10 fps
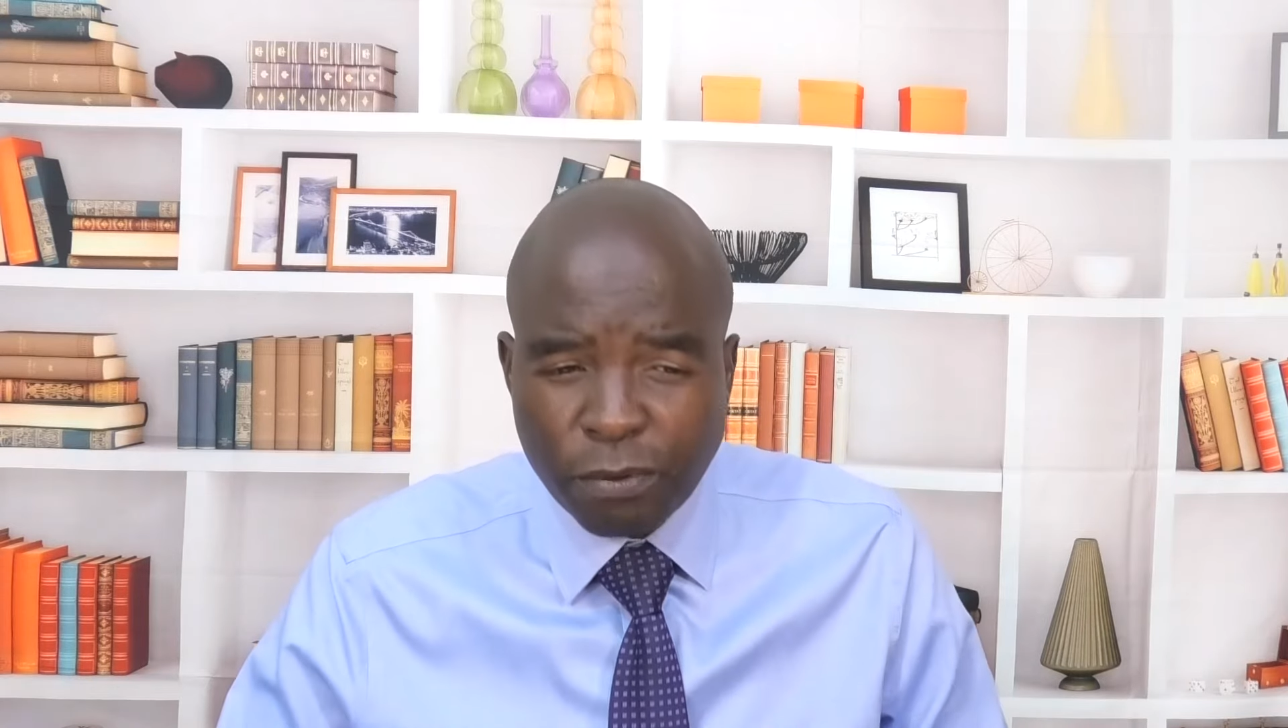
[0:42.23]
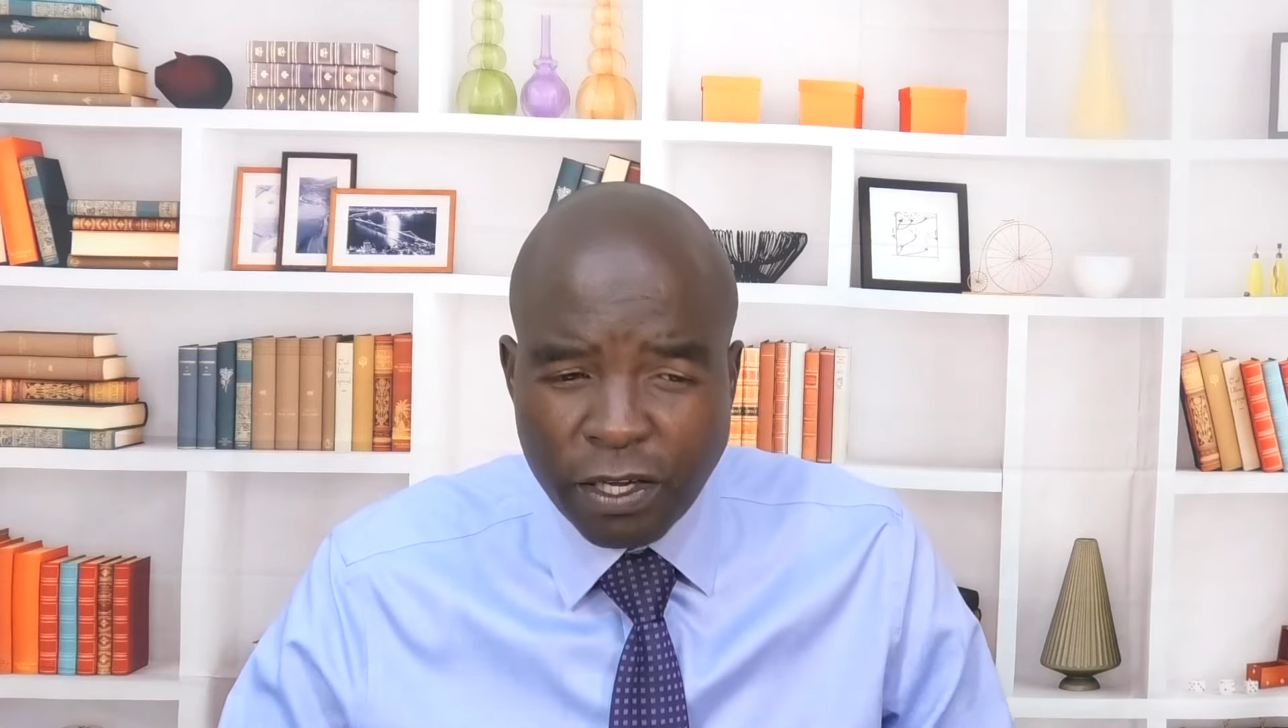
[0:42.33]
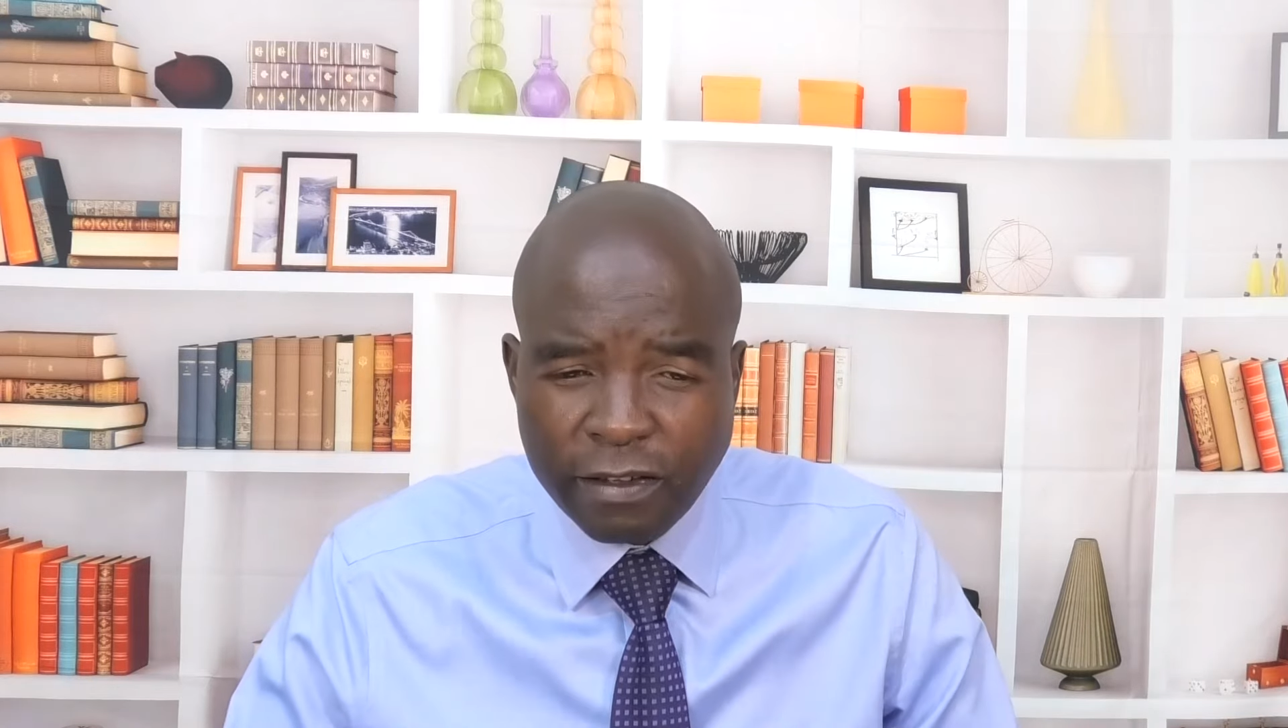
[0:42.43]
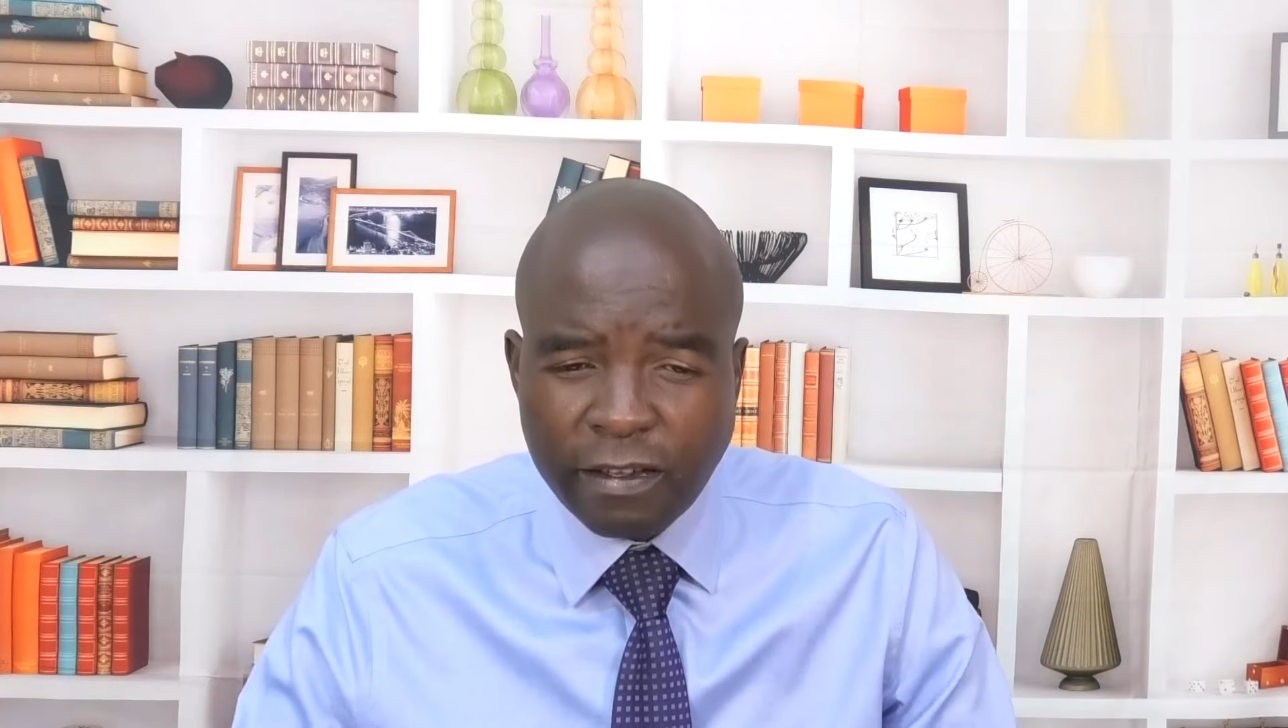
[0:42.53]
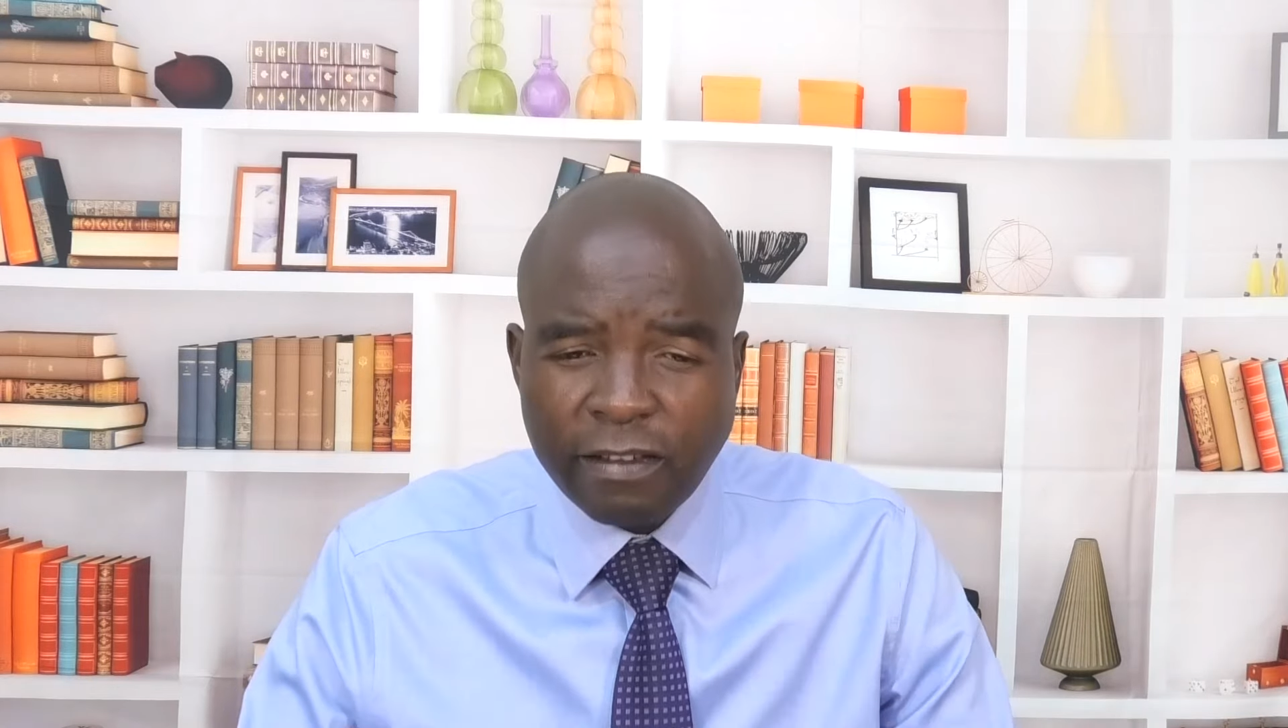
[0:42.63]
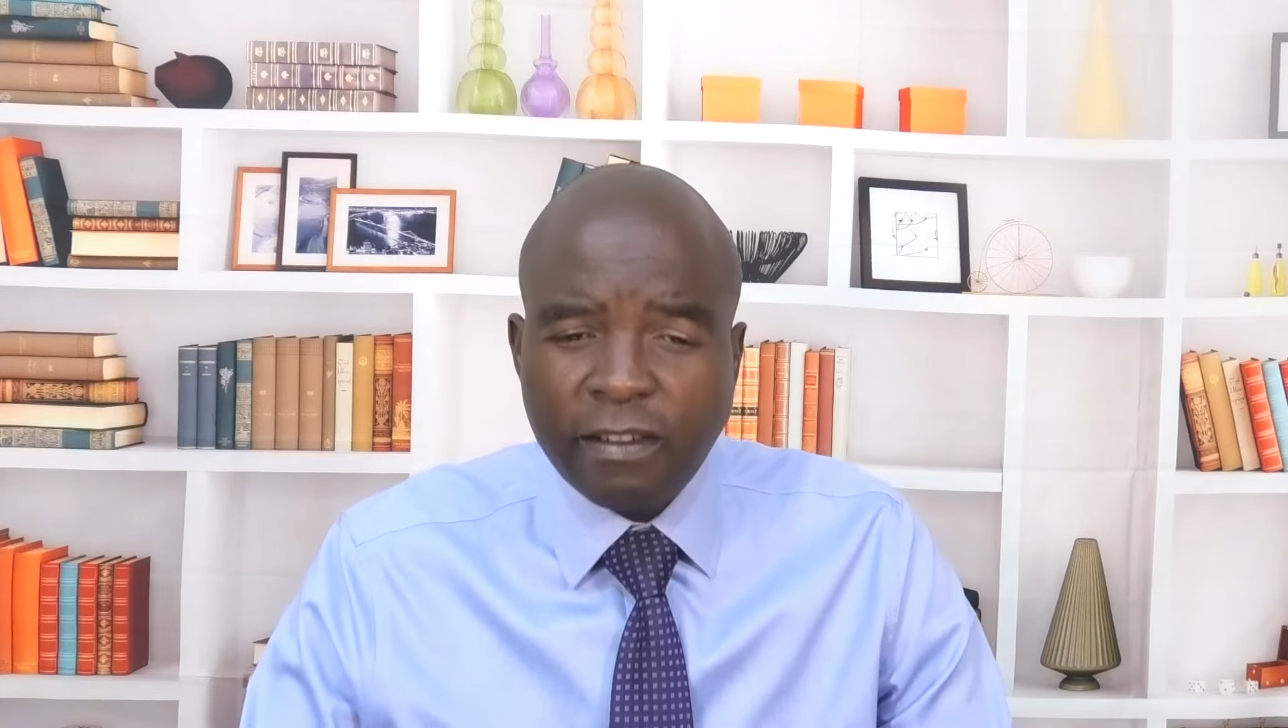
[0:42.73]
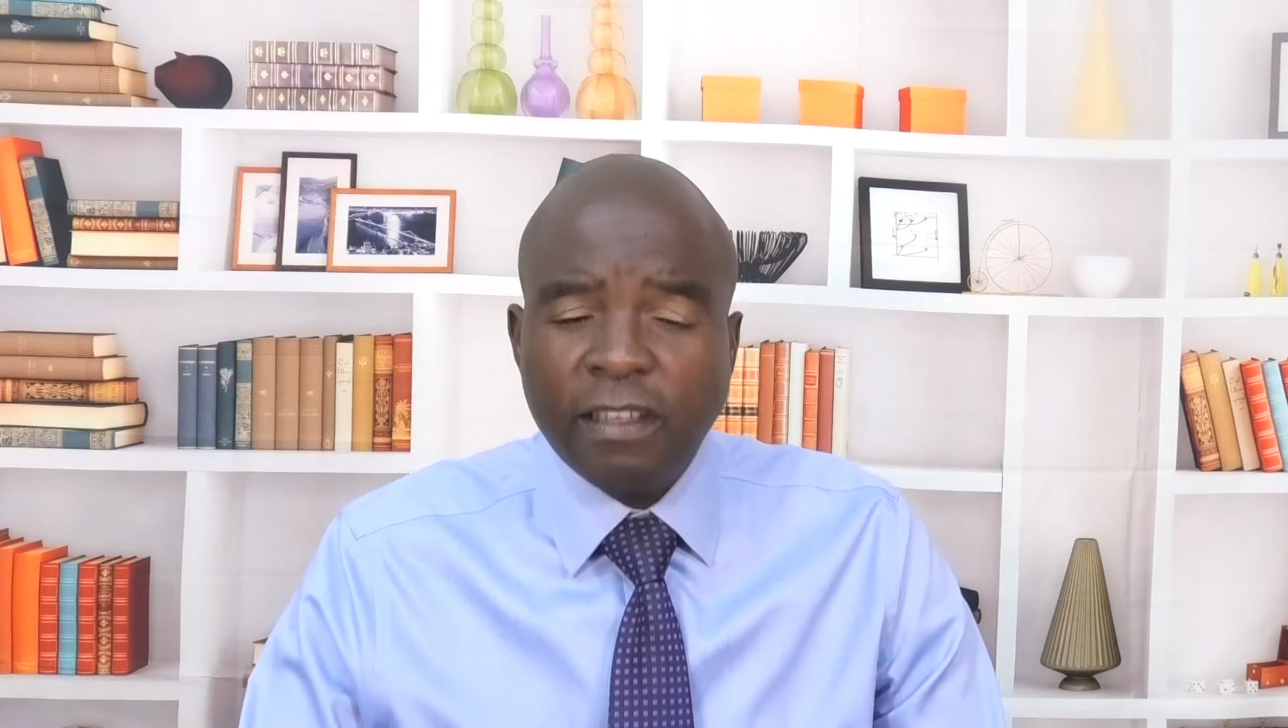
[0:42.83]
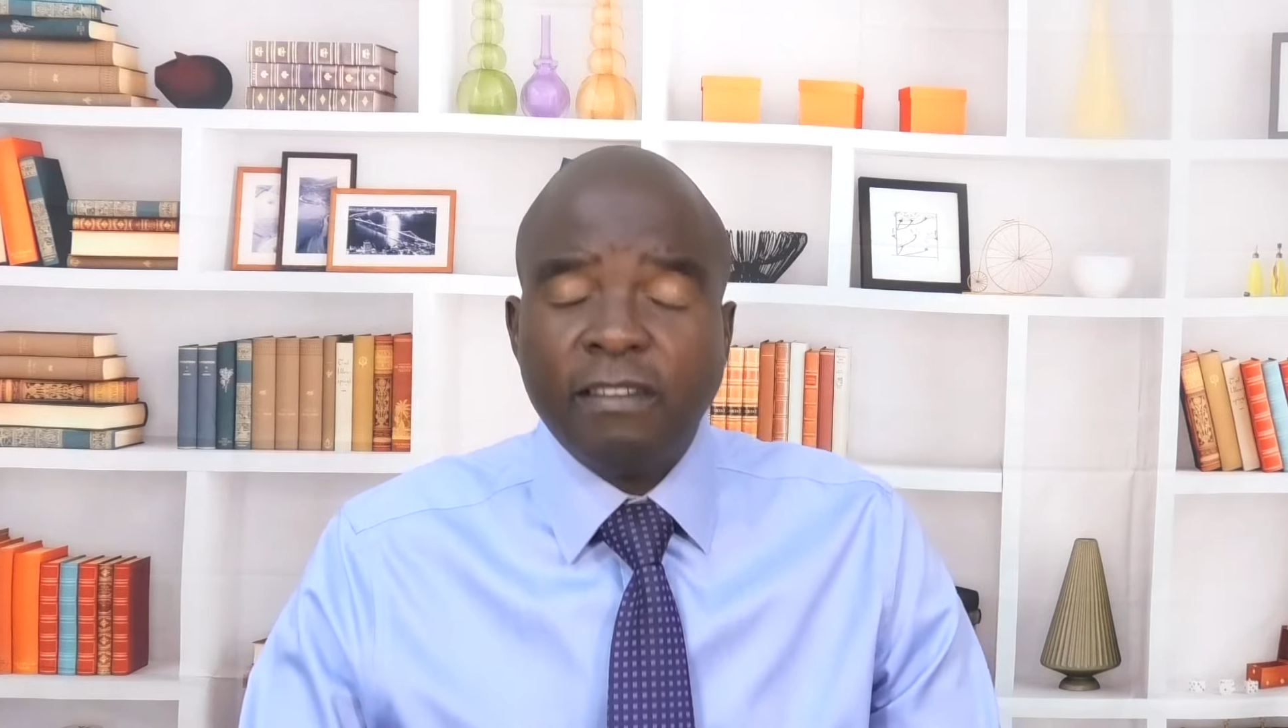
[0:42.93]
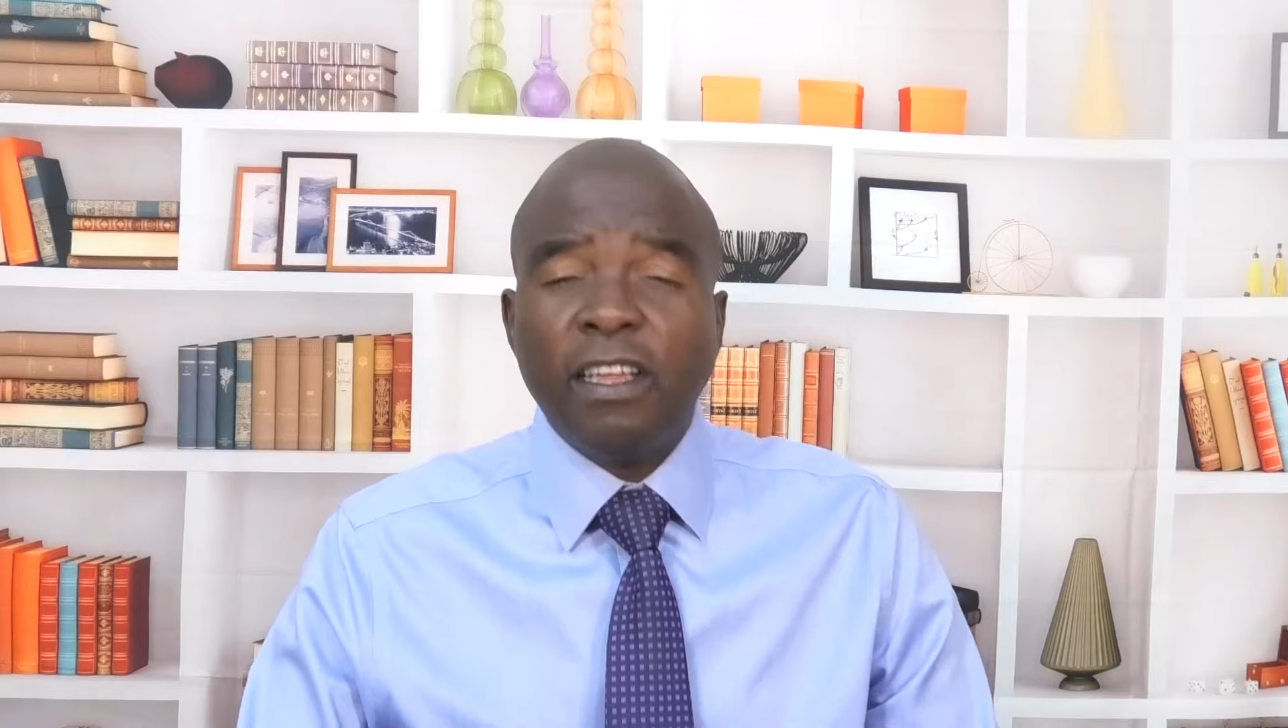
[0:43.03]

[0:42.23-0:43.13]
brothers and sisters,